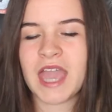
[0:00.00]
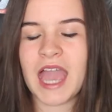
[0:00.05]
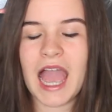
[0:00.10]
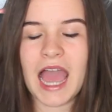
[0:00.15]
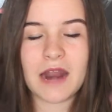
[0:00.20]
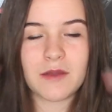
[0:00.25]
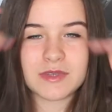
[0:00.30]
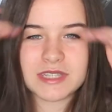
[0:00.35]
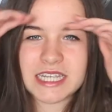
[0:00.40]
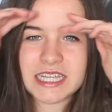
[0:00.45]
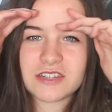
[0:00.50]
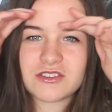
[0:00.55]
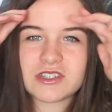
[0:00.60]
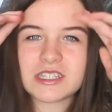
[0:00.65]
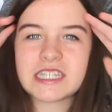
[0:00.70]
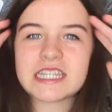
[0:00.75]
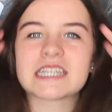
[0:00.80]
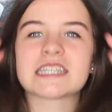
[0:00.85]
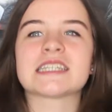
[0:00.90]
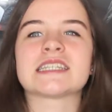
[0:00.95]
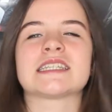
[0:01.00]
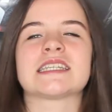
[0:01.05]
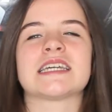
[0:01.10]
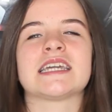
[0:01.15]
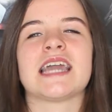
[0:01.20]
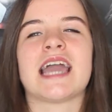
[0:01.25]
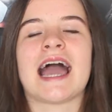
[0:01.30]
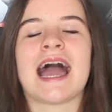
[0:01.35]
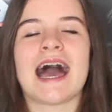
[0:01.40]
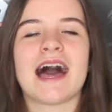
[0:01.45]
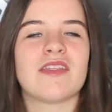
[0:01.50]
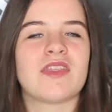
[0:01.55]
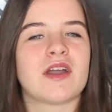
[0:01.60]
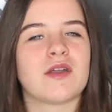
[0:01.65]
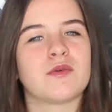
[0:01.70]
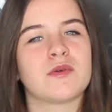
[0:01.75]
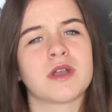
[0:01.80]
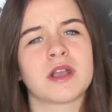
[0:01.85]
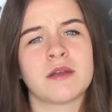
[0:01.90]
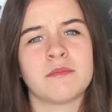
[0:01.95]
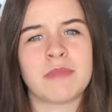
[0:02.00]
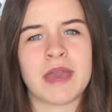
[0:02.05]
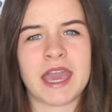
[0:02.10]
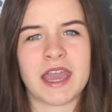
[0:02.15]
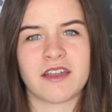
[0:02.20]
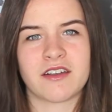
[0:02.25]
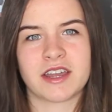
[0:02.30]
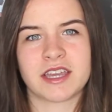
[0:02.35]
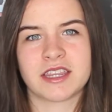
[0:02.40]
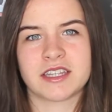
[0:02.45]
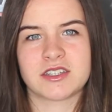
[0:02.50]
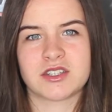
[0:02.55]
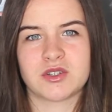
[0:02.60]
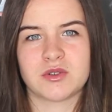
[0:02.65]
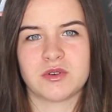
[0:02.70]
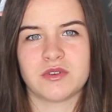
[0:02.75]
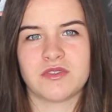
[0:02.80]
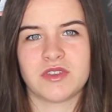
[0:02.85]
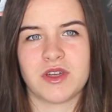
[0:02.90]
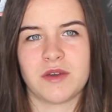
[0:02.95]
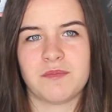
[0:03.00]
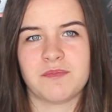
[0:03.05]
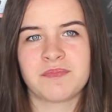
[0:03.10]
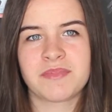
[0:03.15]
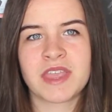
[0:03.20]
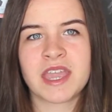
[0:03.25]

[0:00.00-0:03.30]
and it was interesting to see how they were comparing the two of them.